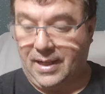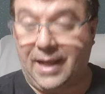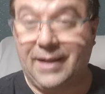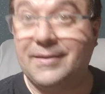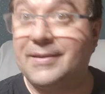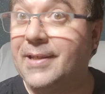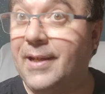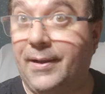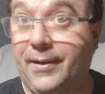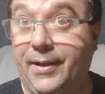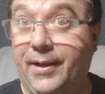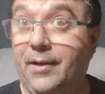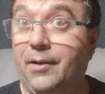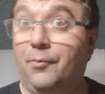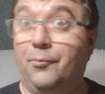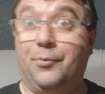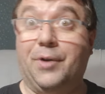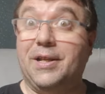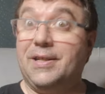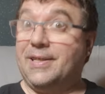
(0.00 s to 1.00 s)
I'll tell you,
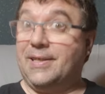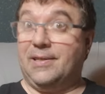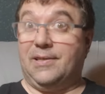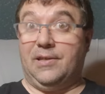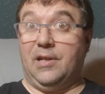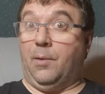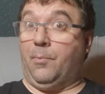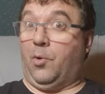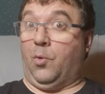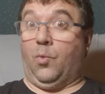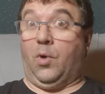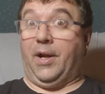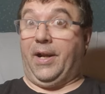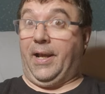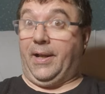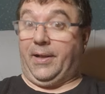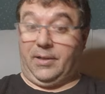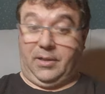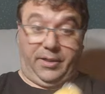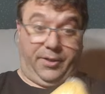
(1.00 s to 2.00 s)
Russ is number one
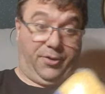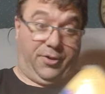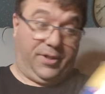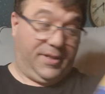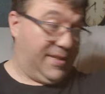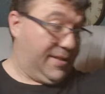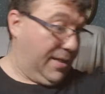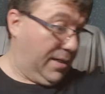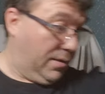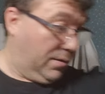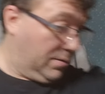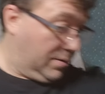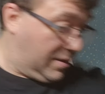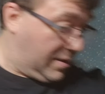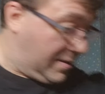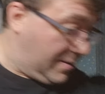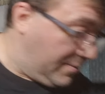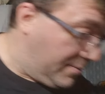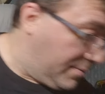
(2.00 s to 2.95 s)
on clearance sales